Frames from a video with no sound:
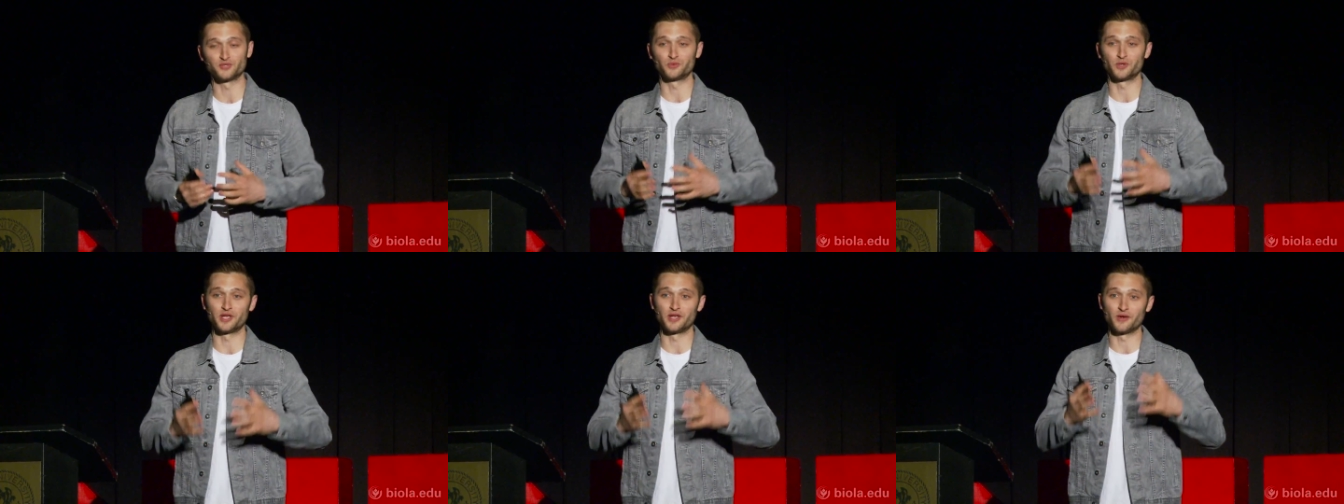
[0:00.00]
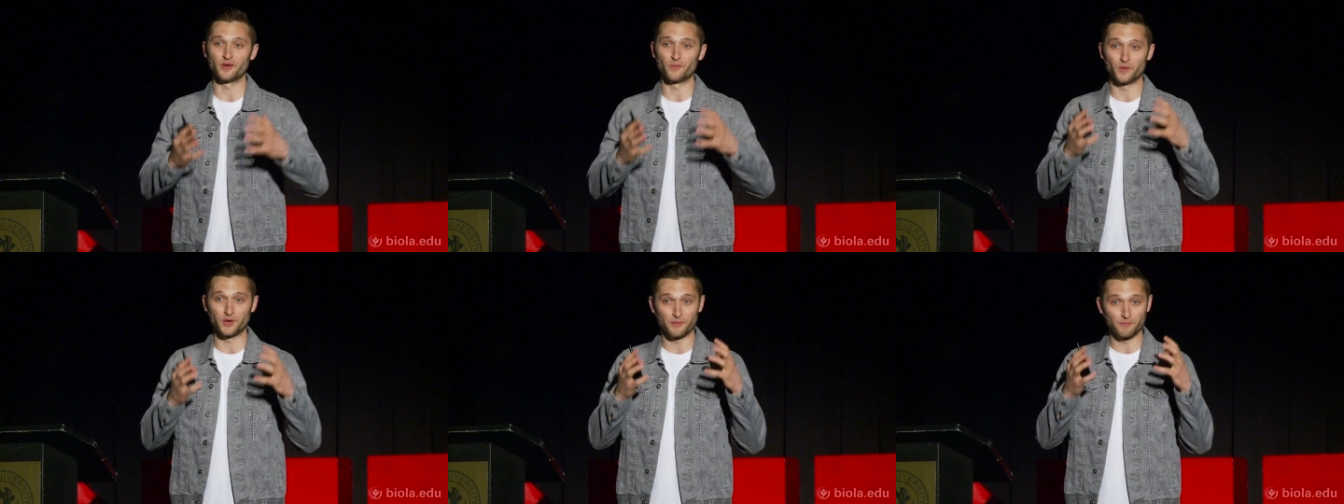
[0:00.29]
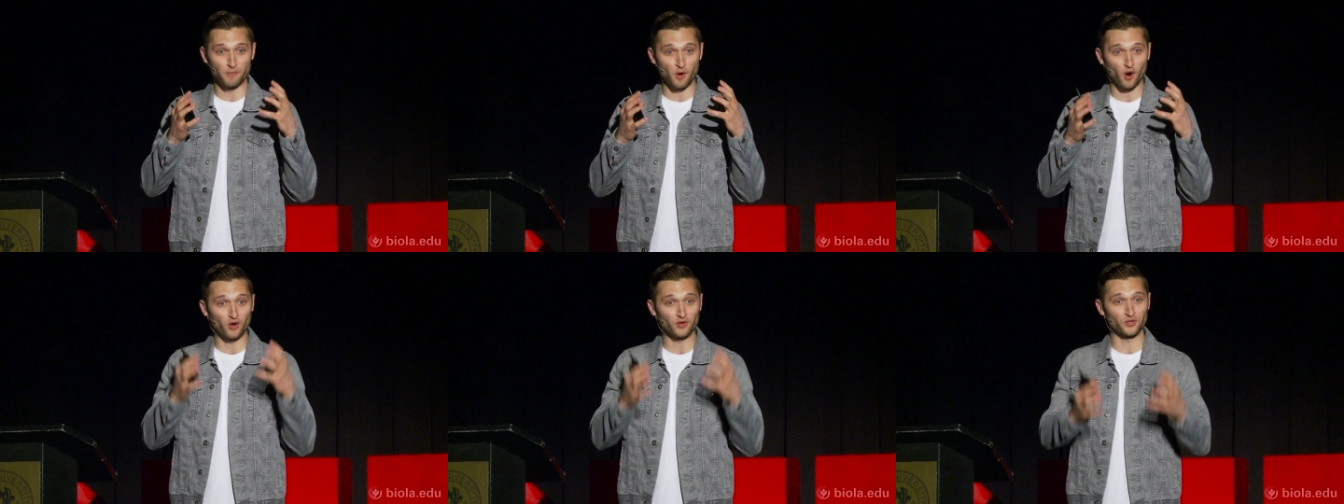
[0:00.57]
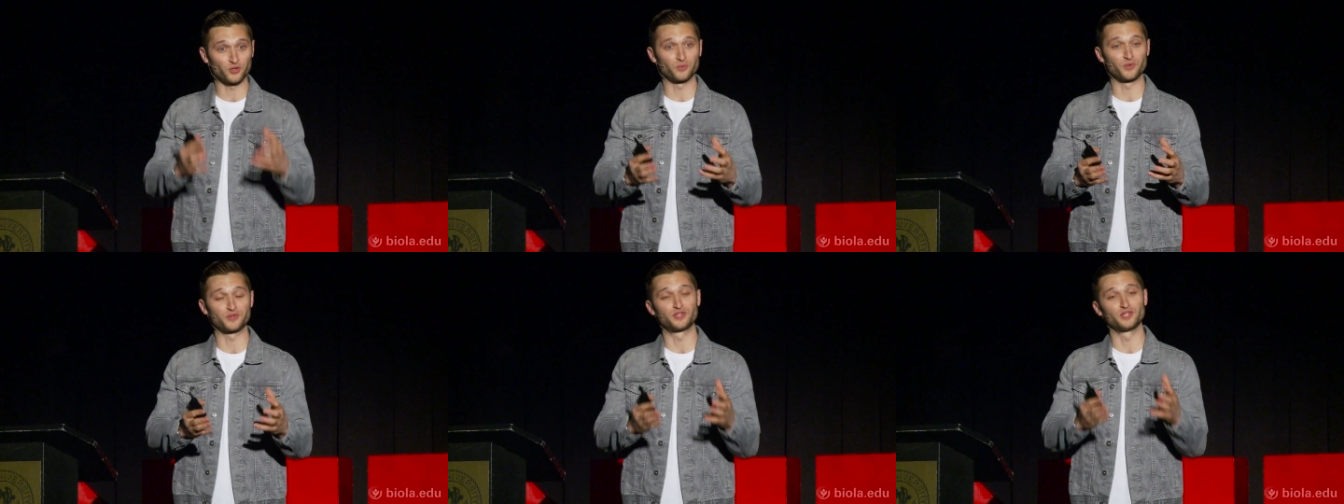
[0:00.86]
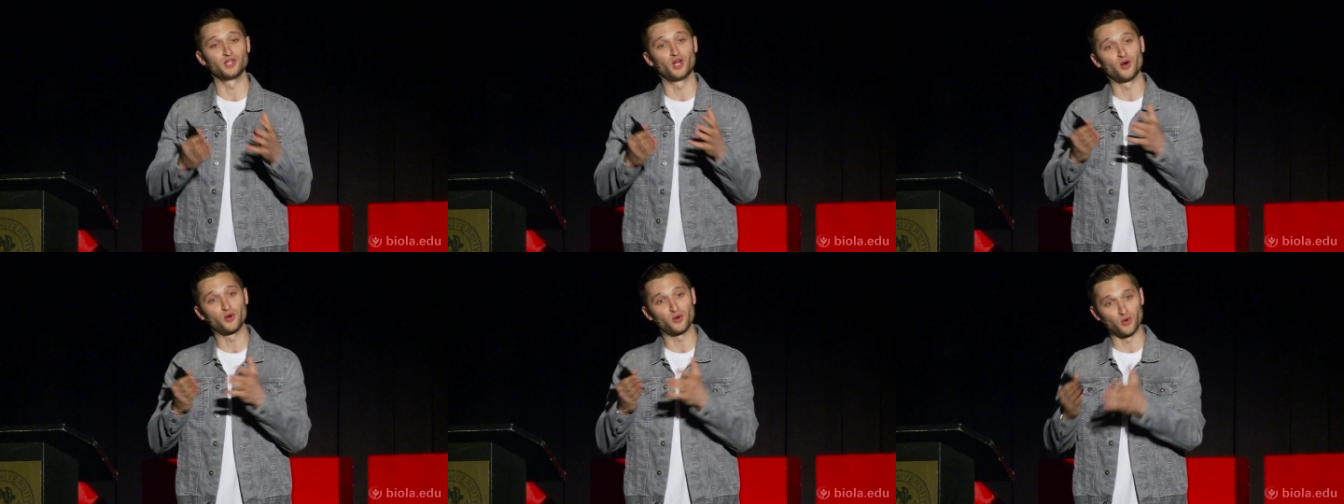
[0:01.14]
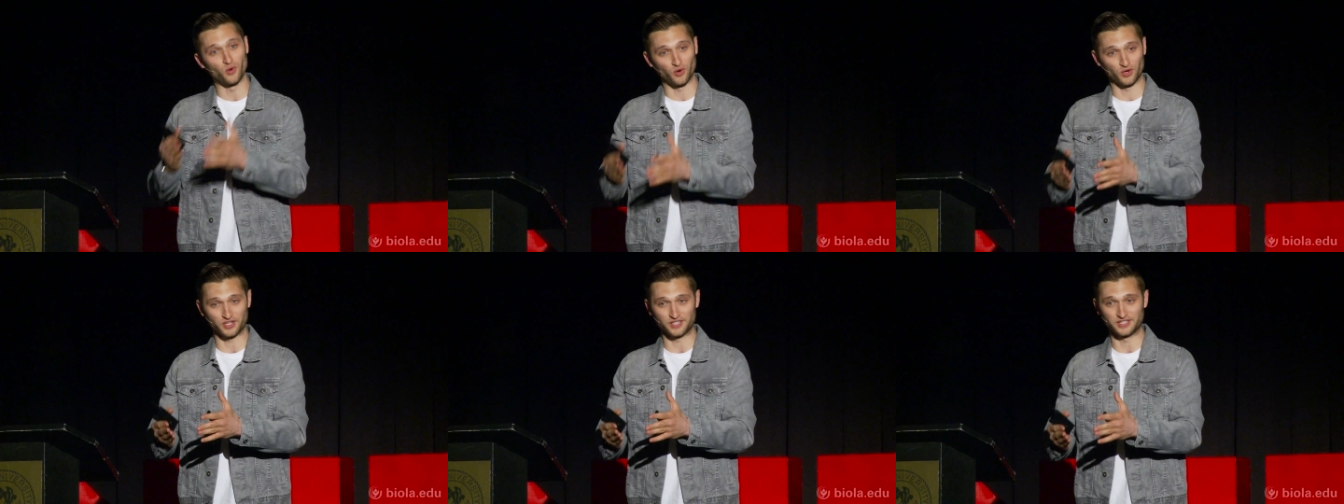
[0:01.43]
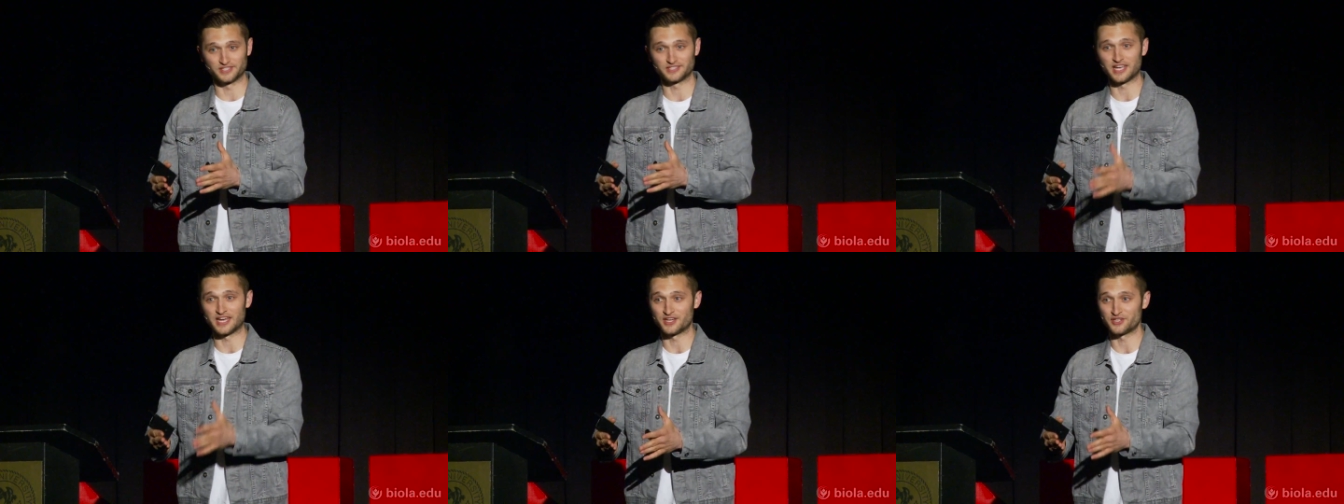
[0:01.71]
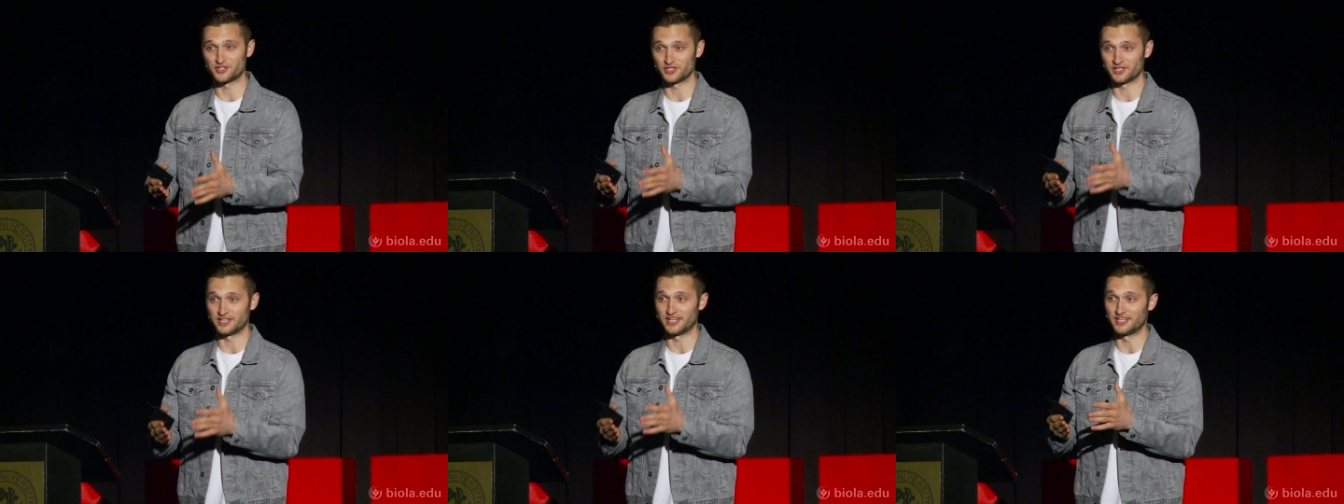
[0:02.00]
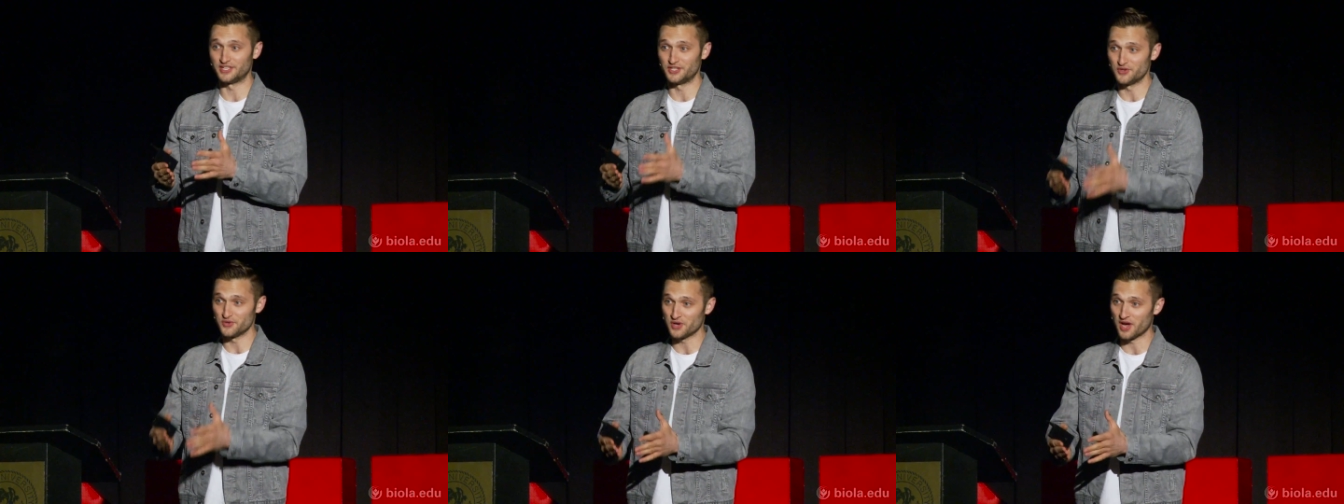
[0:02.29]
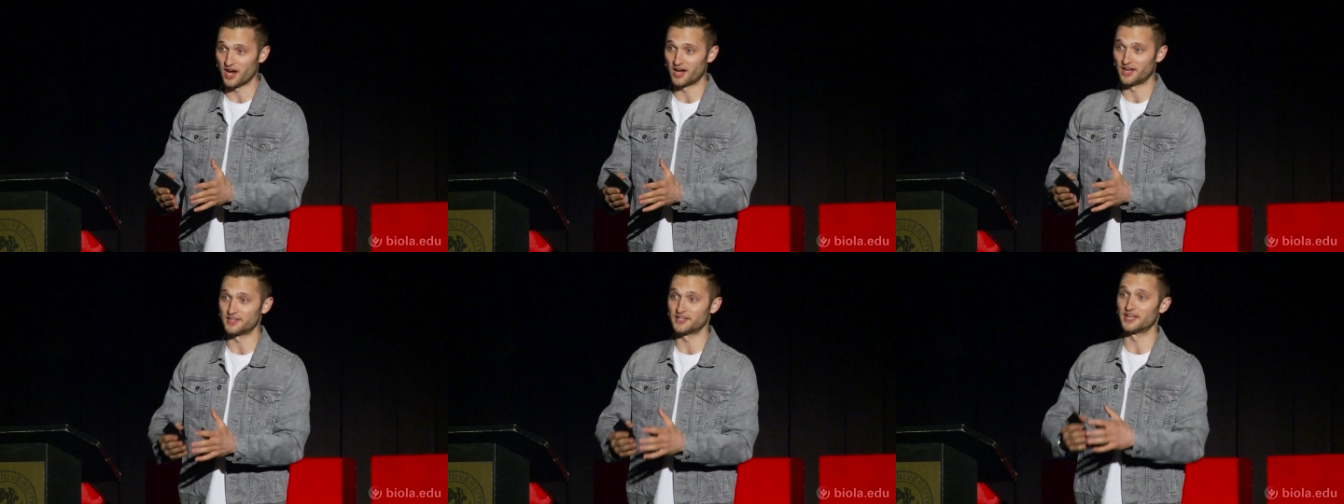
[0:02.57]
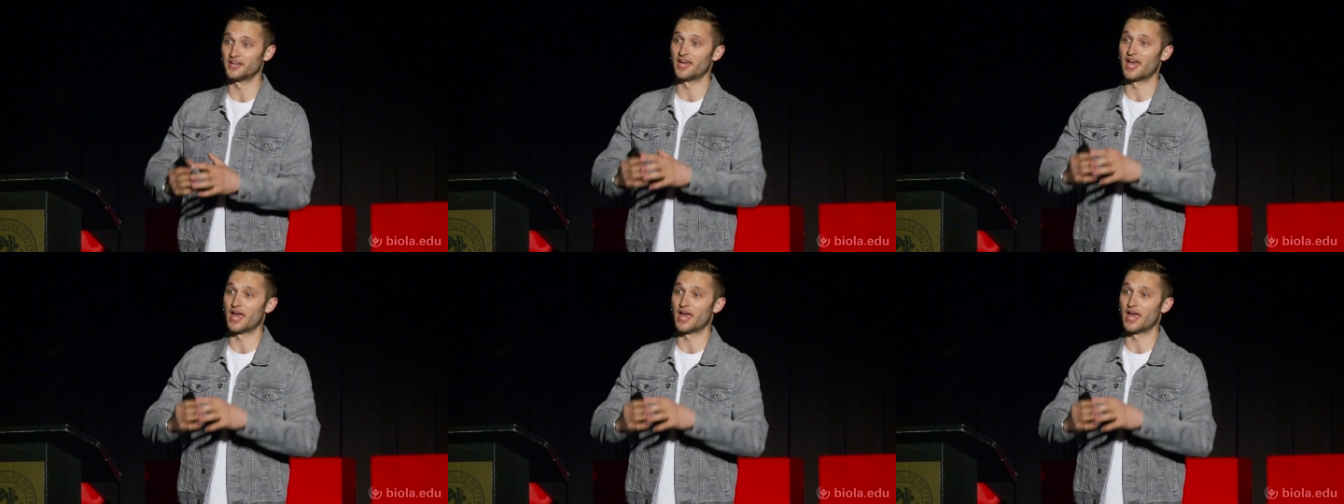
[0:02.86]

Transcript: We, we partnered with a local organization in Uganda,